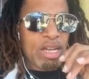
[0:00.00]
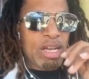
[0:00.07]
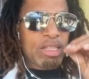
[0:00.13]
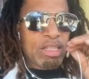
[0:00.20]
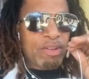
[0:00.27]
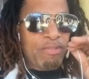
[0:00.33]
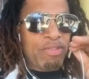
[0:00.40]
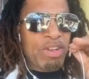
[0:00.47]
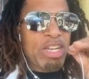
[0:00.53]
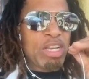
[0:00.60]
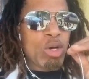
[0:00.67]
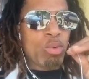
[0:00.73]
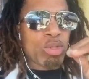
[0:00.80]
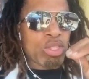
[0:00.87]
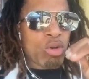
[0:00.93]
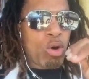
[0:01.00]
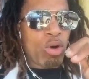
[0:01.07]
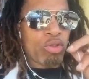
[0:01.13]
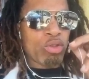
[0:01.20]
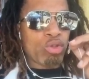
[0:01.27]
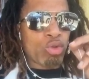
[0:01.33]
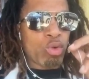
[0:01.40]
The video is
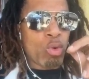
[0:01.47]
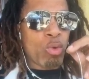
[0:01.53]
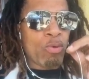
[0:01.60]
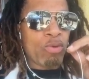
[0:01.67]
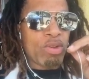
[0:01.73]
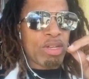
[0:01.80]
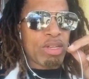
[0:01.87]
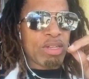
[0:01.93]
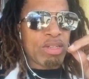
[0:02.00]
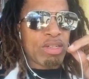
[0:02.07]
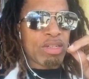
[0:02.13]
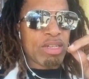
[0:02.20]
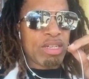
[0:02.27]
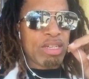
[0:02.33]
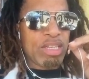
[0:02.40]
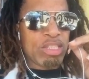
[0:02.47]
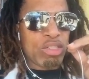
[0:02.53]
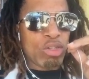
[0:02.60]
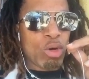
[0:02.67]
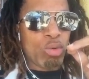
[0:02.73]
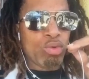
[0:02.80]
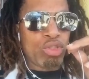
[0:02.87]
called The Truth Is
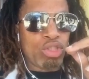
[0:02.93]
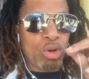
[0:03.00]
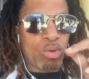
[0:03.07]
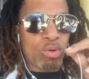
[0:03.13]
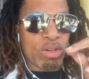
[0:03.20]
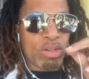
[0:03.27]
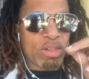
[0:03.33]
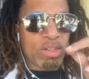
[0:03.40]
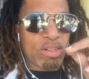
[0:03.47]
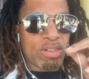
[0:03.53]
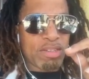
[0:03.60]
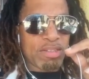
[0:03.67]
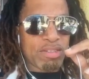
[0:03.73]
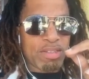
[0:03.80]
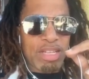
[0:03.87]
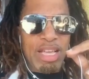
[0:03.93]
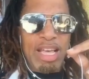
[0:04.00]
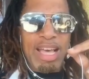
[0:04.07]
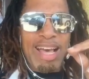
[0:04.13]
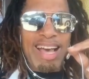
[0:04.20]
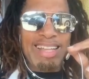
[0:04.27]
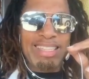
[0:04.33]
No Joke.
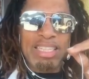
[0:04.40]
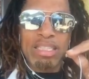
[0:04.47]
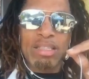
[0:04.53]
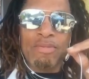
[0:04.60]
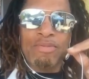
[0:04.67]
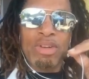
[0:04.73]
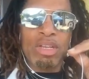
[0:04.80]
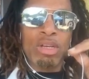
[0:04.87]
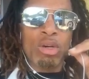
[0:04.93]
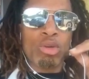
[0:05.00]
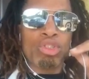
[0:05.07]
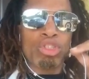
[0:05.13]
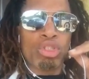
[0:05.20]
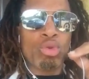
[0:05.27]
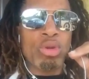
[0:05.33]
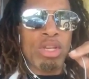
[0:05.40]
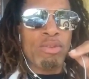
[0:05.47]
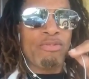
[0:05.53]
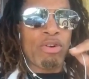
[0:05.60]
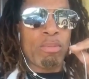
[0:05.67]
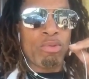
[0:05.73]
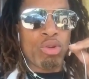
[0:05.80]
I did the video shooting
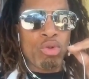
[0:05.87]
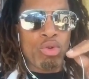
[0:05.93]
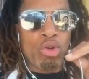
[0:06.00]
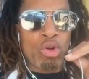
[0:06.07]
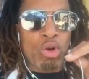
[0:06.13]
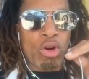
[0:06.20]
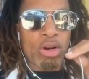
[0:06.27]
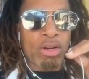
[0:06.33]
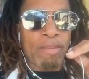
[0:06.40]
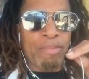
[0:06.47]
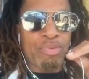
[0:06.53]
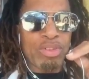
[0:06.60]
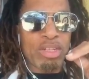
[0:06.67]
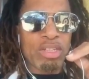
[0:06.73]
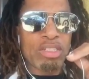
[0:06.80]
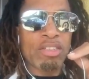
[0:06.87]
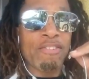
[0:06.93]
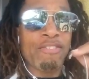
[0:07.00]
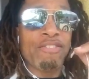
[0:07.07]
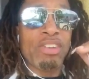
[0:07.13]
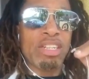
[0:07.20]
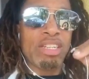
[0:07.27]
from New York to
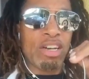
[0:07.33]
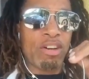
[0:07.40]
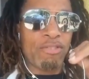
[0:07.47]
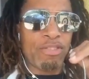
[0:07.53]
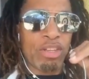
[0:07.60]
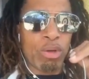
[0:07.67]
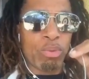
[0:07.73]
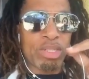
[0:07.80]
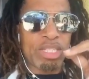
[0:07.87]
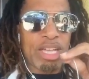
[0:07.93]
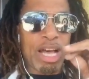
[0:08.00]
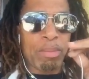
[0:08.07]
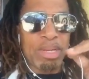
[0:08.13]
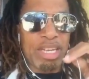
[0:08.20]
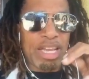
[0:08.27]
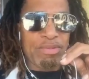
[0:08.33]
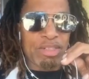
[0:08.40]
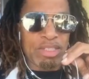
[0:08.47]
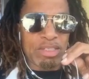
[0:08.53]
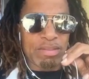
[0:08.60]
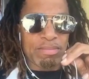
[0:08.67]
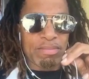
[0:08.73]
Philadelphia with Tommy
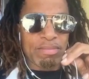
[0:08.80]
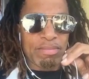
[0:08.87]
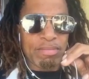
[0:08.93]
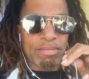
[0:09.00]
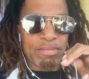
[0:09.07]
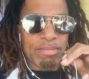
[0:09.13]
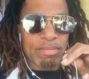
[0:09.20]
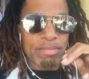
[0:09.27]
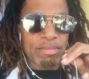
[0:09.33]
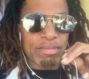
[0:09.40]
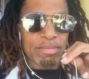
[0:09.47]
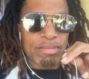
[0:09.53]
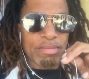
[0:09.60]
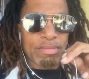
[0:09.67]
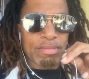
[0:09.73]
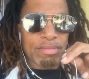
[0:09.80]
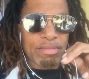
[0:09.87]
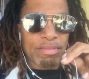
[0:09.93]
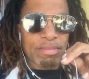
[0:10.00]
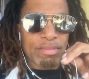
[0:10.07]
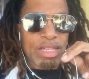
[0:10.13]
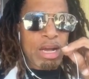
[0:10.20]
Davidson.
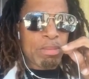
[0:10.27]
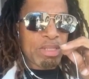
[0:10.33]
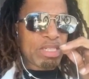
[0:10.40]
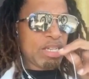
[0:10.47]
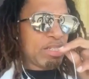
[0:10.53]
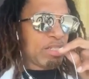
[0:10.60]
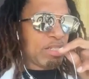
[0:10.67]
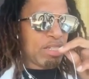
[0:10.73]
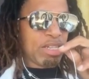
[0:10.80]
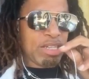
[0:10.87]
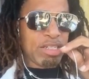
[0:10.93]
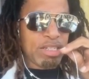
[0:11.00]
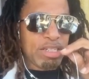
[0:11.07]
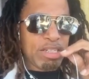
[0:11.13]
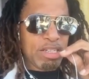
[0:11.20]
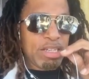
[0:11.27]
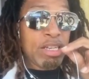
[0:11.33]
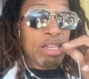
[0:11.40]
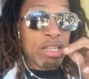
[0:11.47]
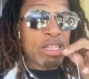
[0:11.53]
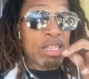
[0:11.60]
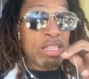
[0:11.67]
I'm going to say this again.
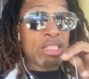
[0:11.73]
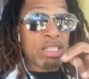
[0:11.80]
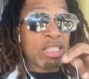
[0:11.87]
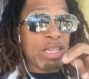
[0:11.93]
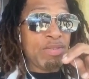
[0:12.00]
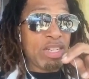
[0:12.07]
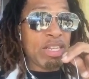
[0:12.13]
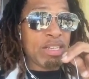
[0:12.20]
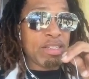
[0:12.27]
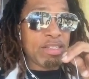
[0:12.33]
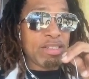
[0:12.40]
It is a DVD.